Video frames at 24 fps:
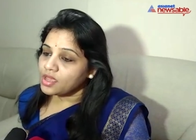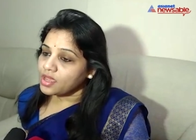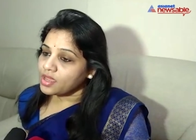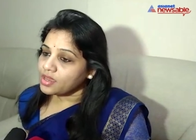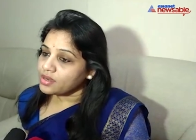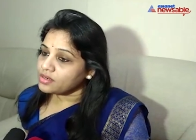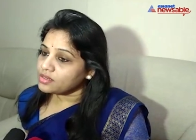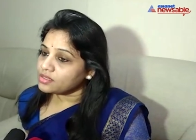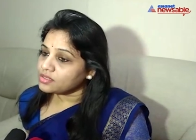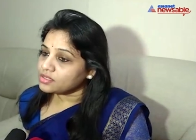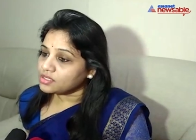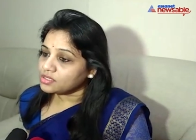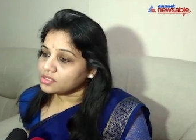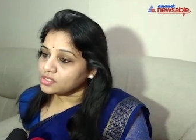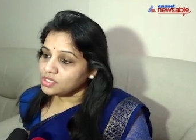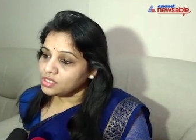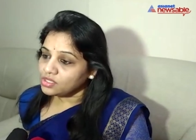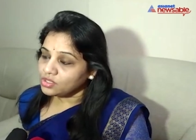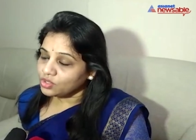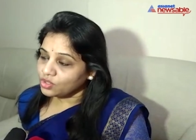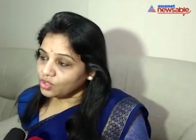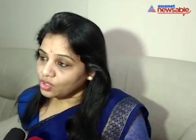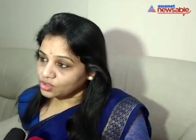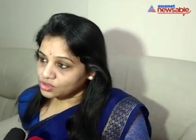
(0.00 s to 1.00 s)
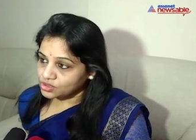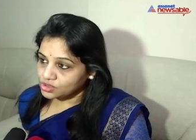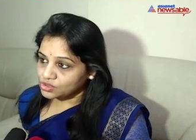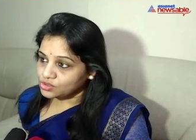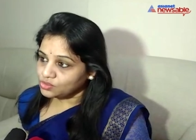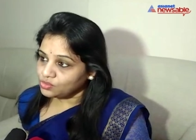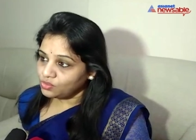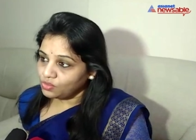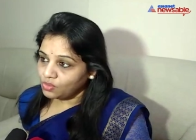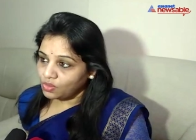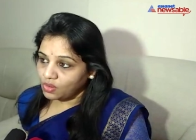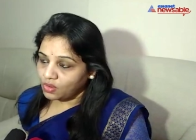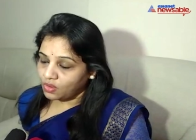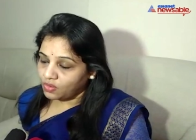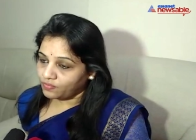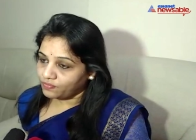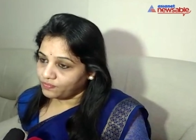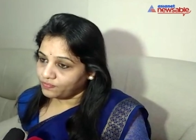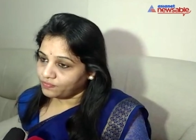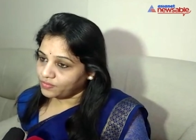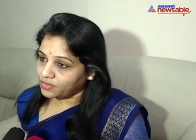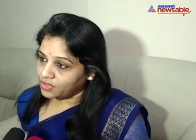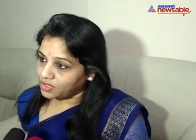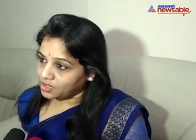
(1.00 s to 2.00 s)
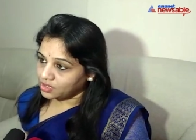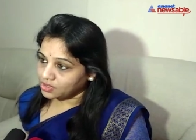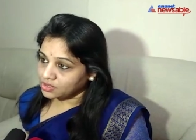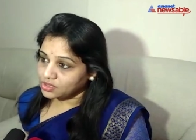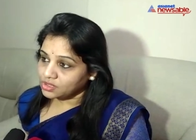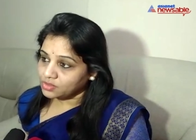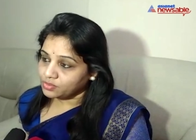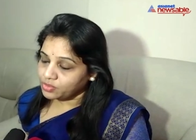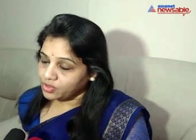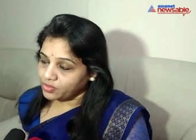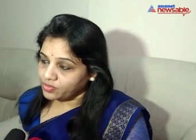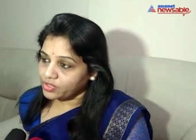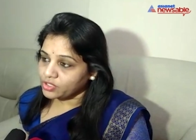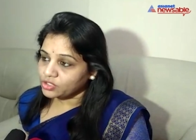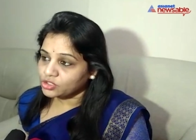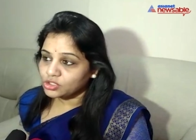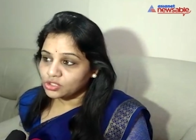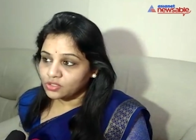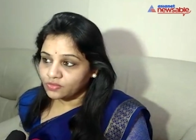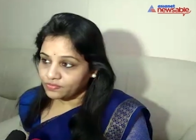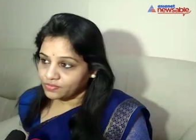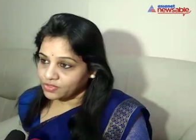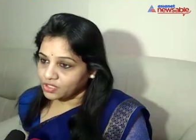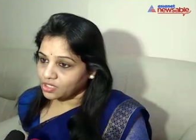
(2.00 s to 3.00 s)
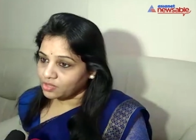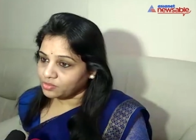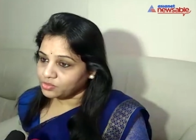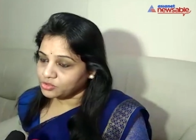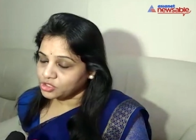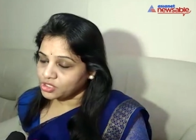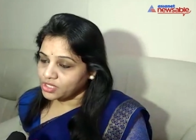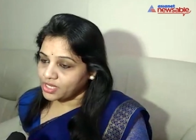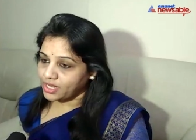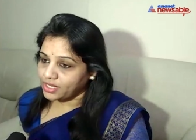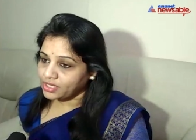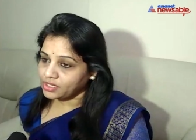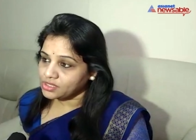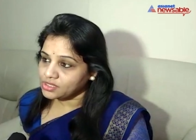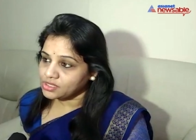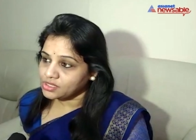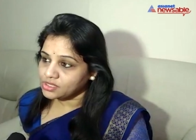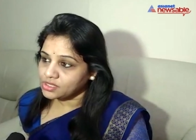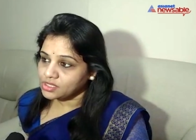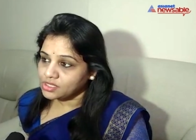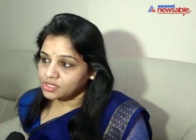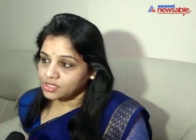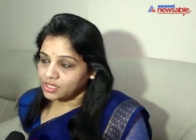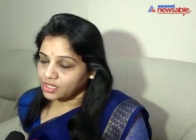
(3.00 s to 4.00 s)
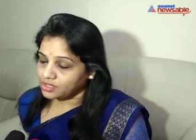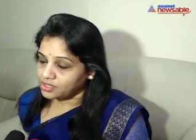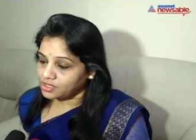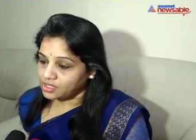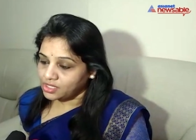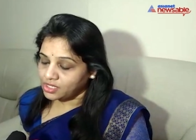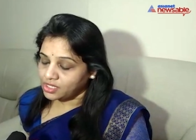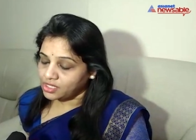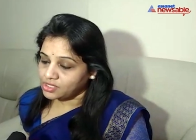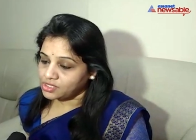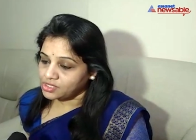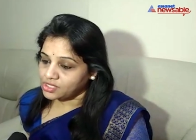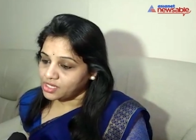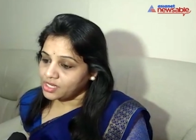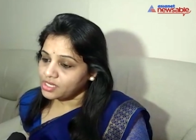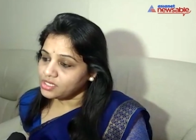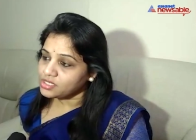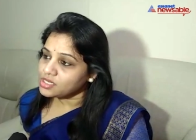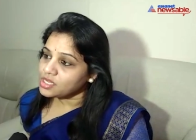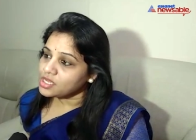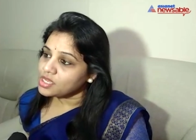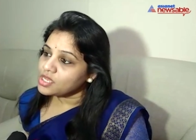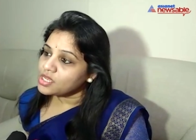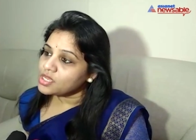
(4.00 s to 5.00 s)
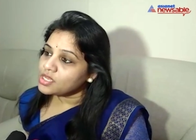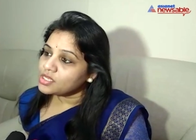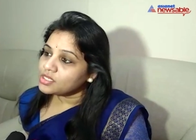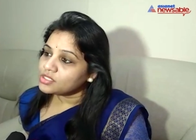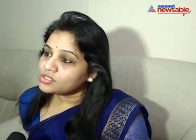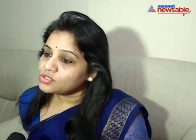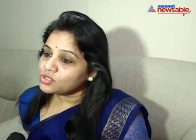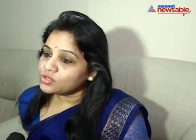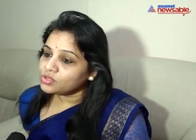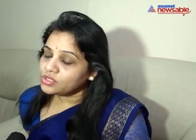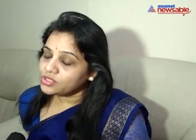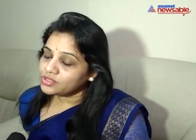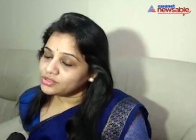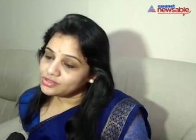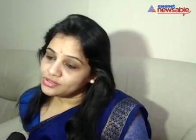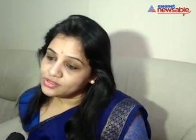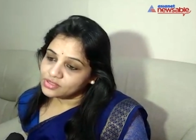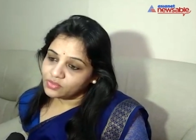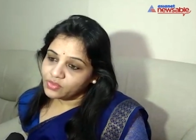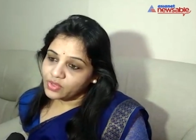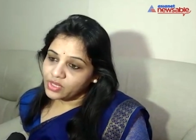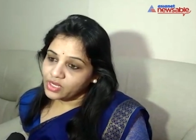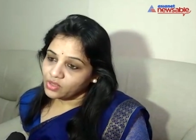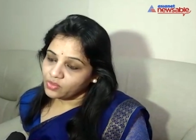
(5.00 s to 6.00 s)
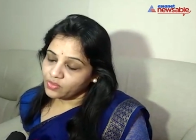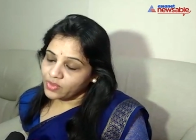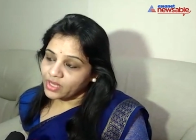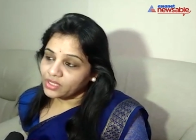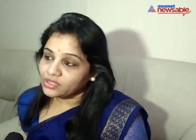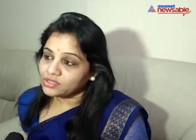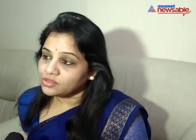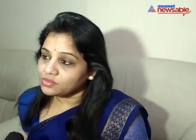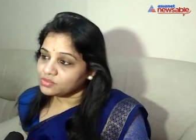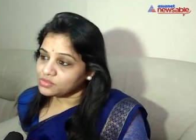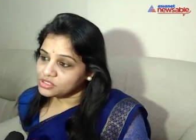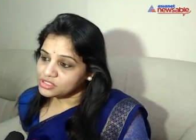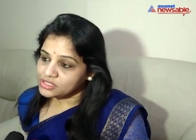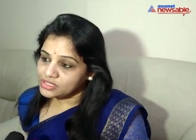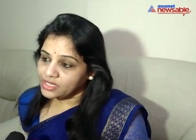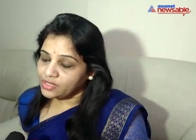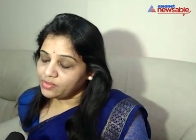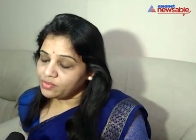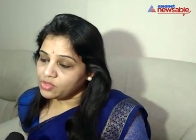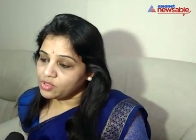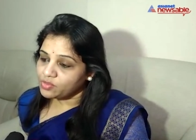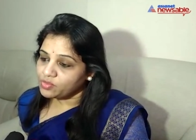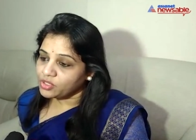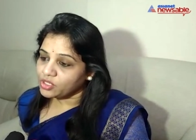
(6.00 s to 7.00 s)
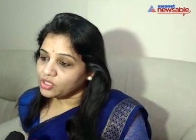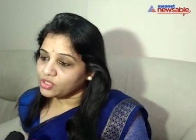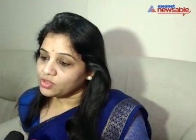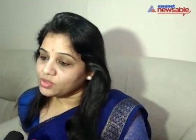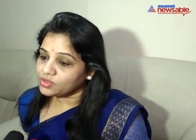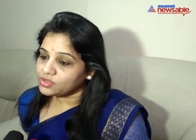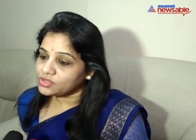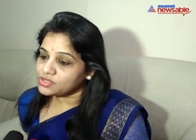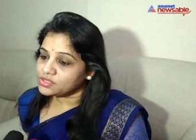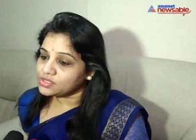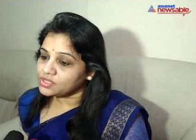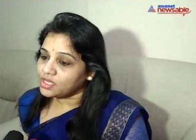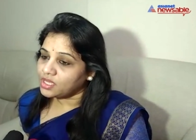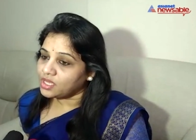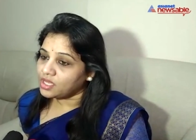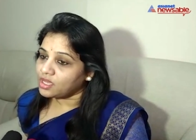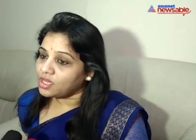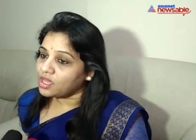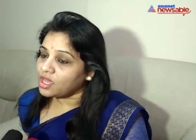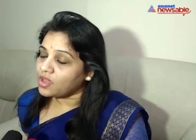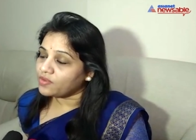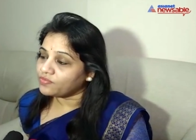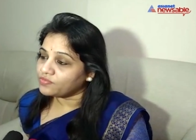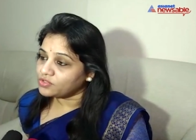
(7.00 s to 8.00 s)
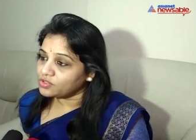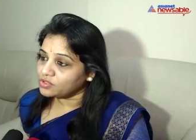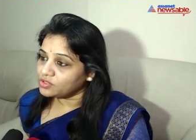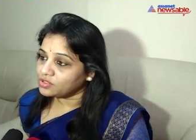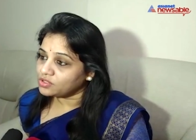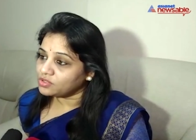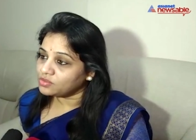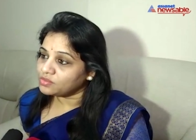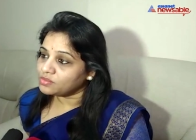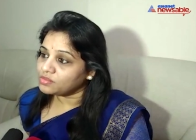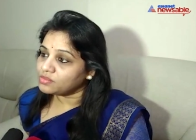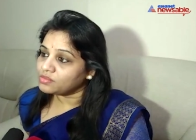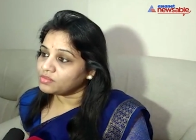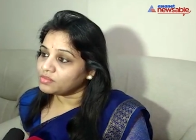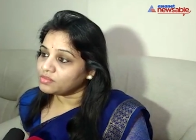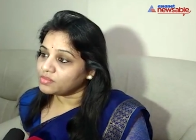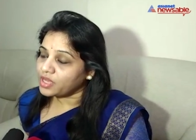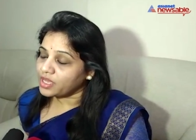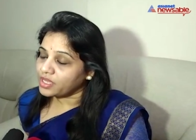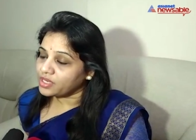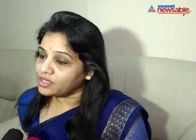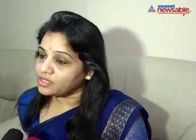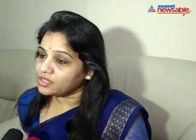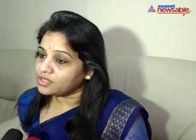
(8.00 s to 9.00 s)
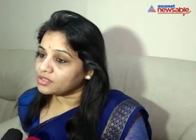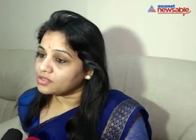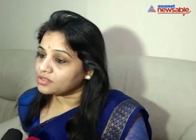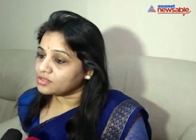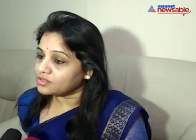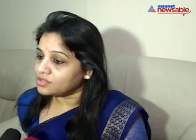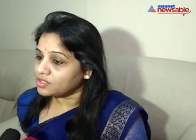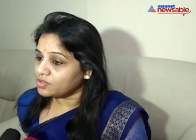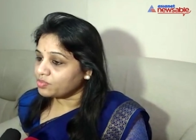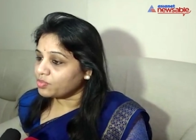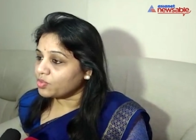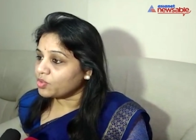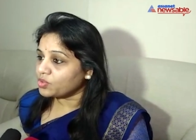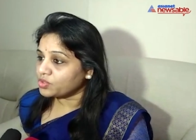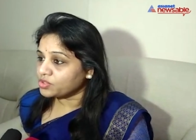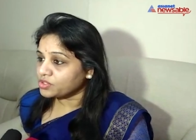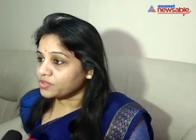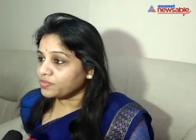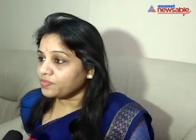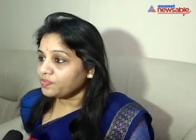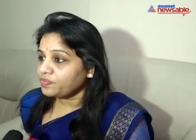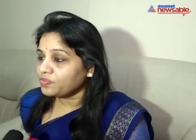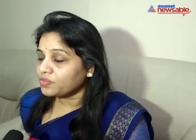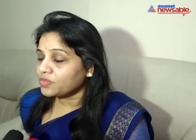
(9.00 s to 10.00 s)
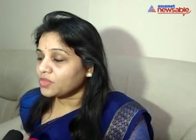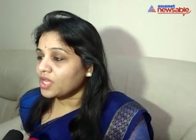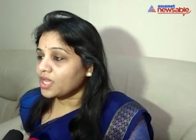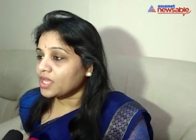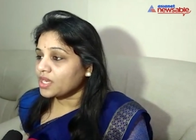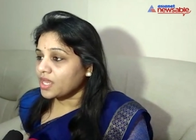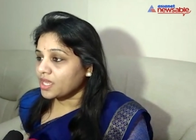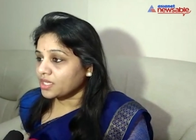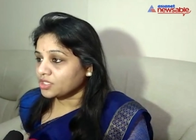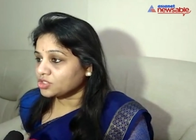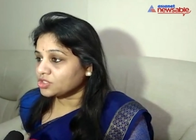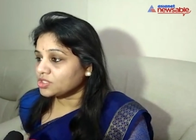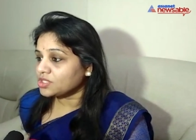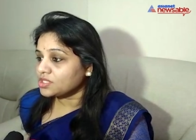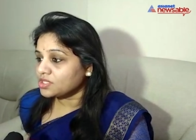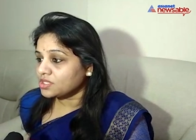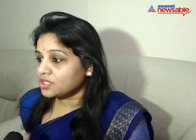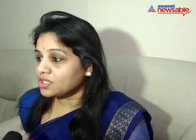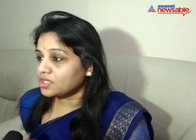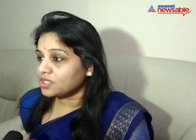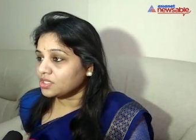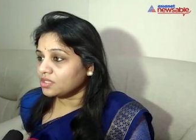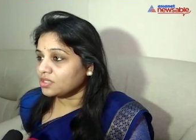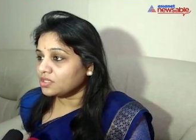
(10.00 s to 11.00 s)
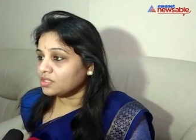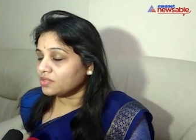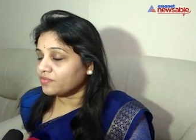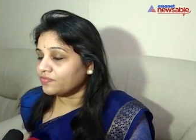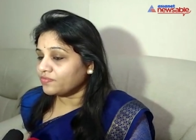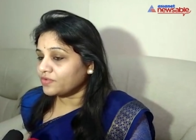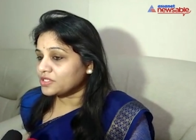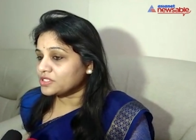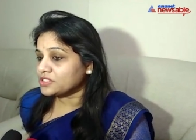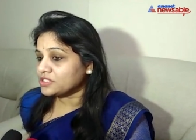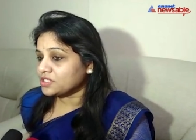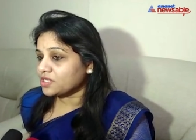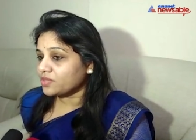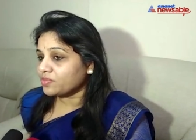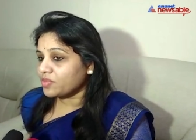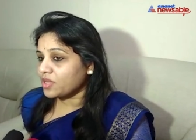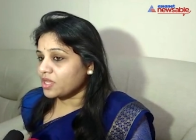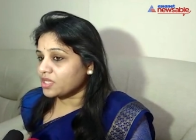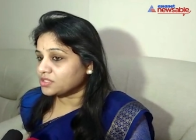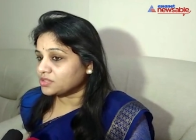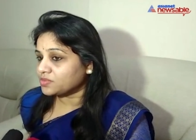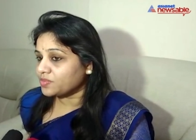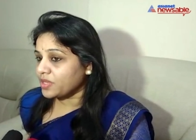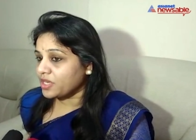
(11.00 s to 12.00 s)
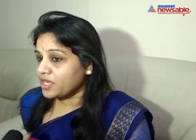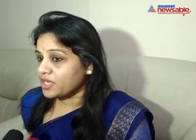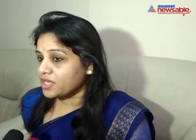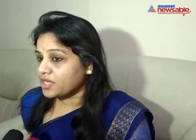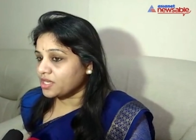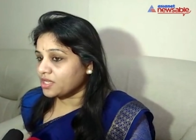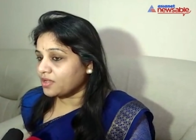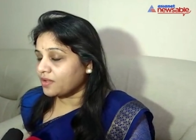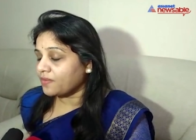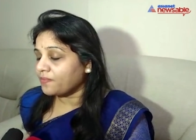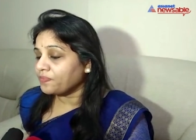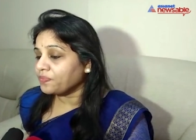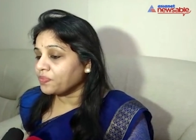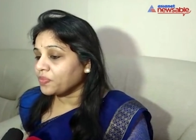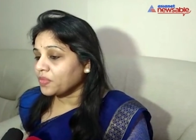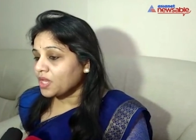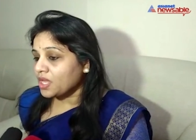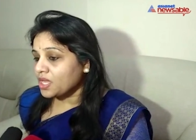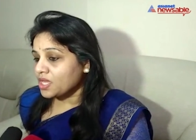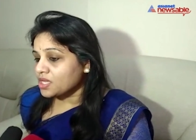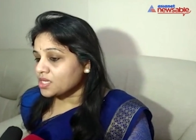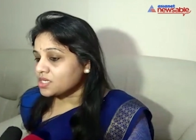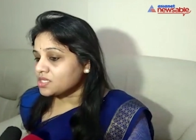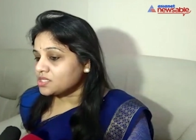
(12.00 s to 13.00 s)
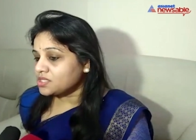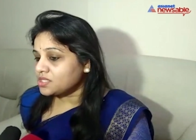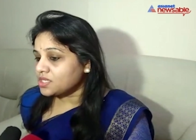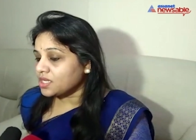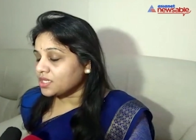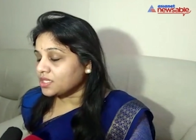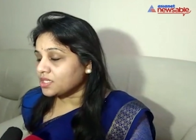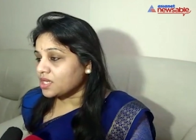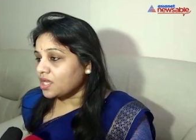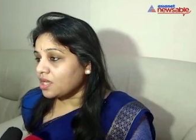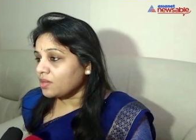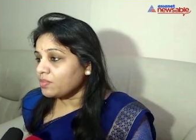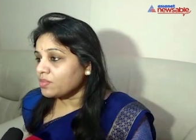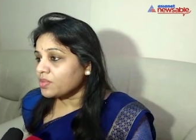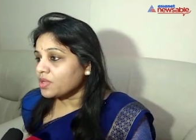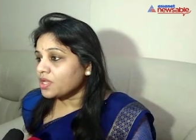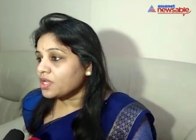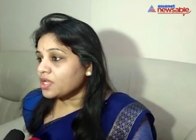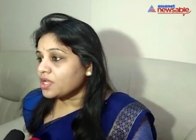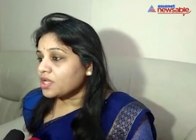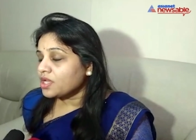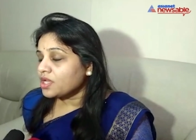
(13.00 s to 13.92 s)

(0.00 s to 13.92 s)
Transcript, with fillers: and 13 Clause 2 of uh, the Prevention of Corruption Act 1988. So this is a very welcome step because uh, after my uh, report, an action in the first step has been uh, taken up.